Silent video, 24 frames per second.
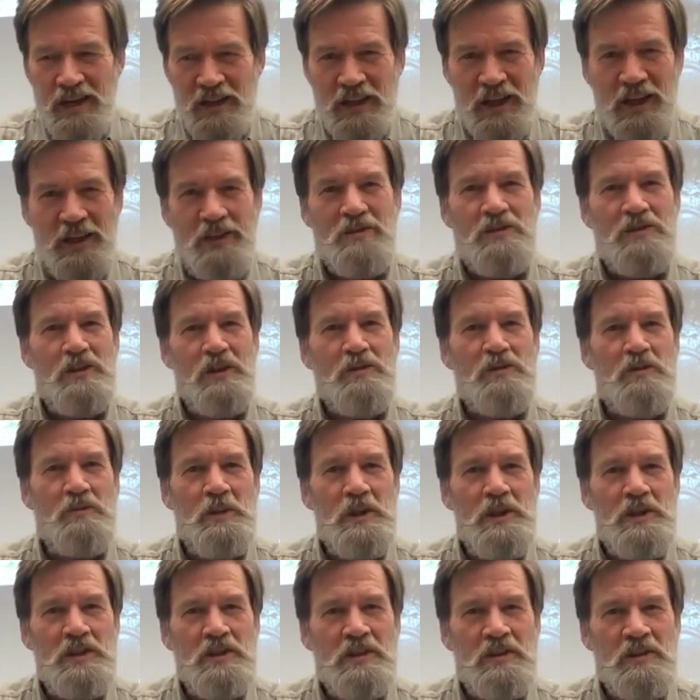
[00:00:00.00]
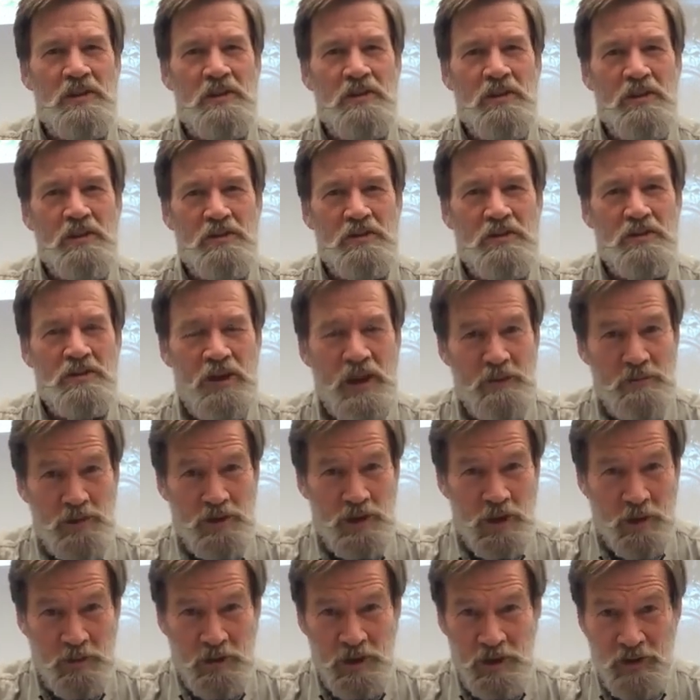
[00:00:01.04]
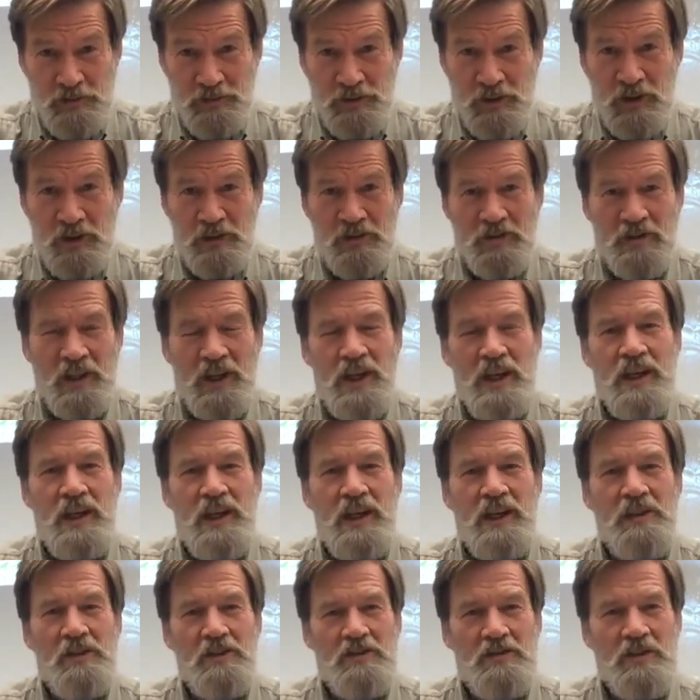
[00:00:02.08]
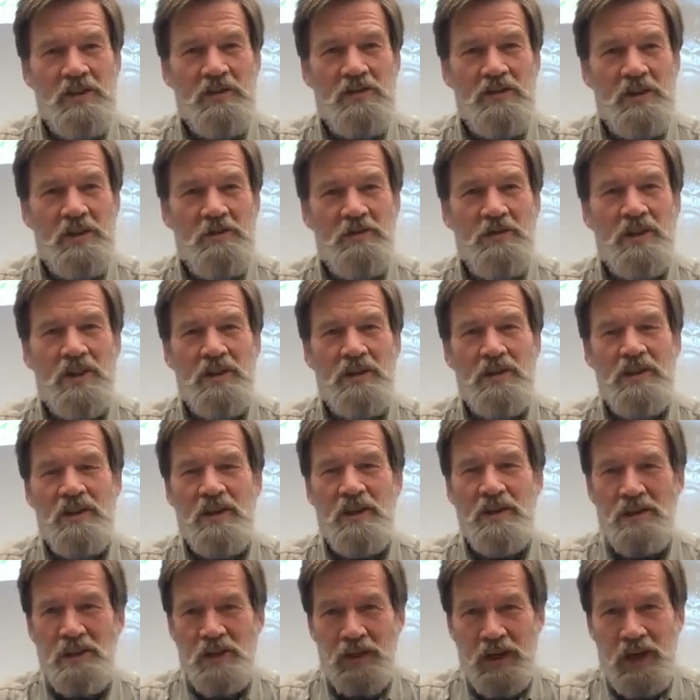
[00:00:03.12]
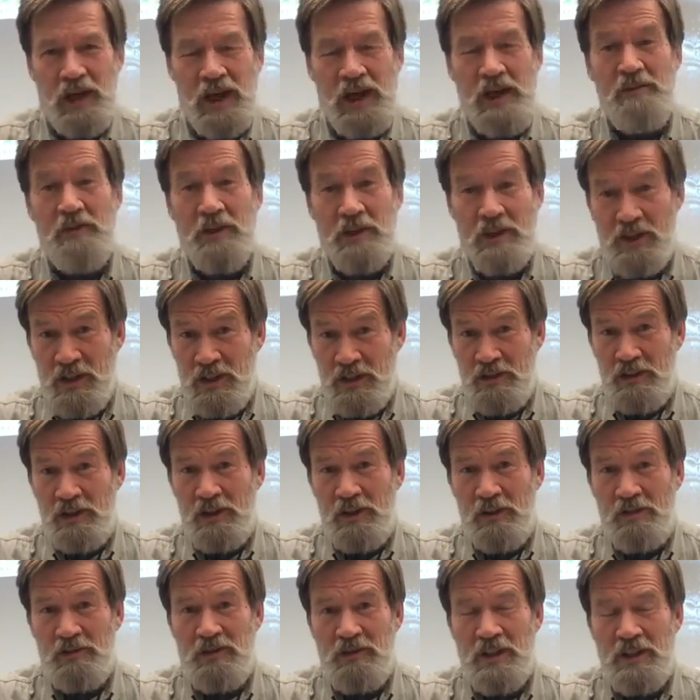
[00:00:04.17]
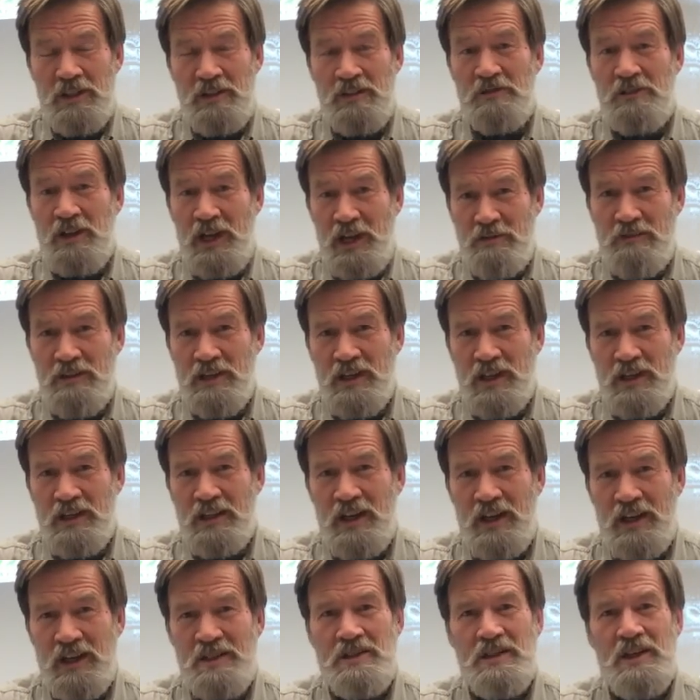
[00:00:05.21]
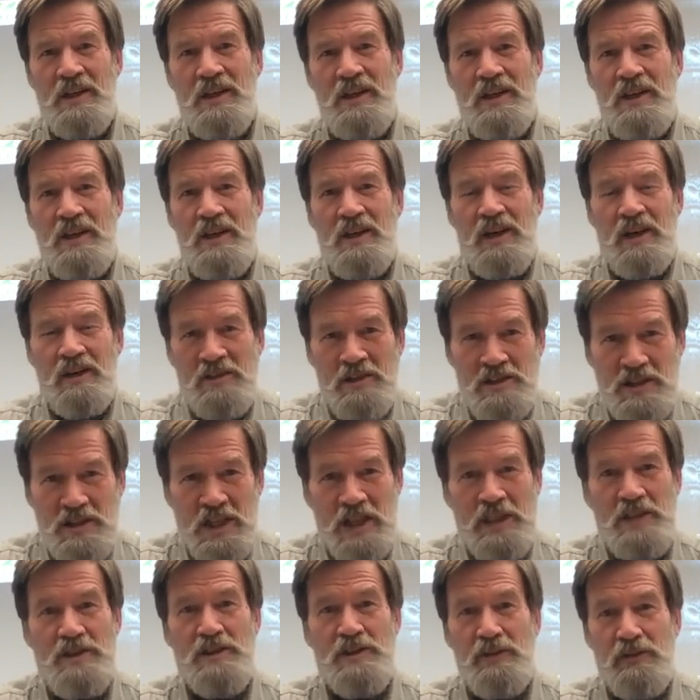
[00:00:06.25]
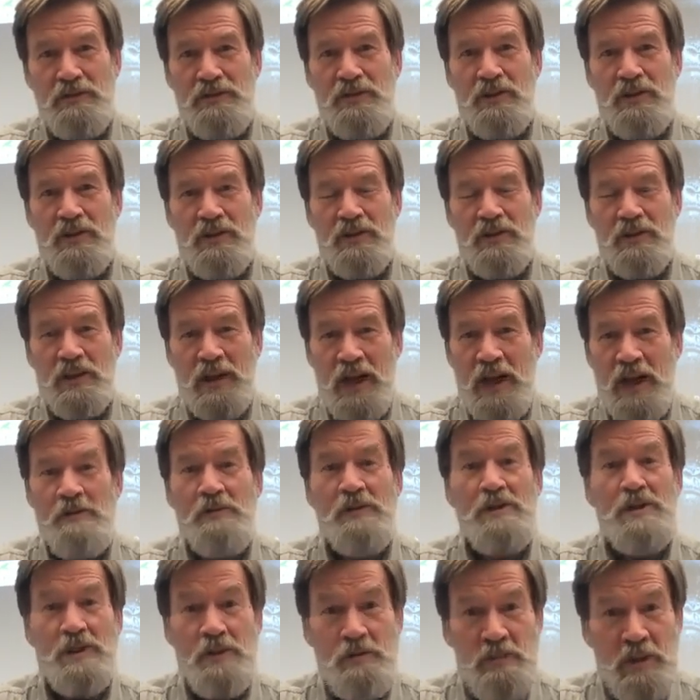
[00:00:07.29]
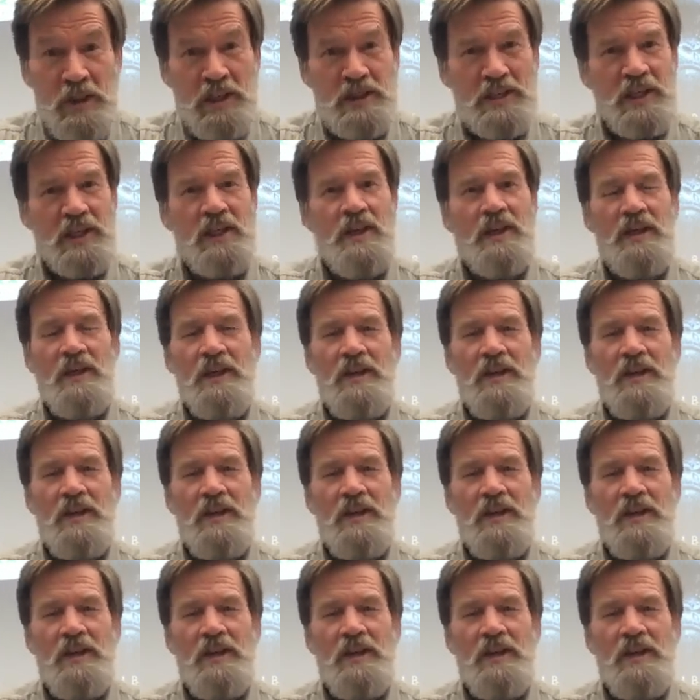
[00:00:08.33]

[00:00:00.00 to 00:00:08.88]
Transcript: keystone species in those same tropical forest ecosystems that the climate negotiators now recognise are essential for climate stability.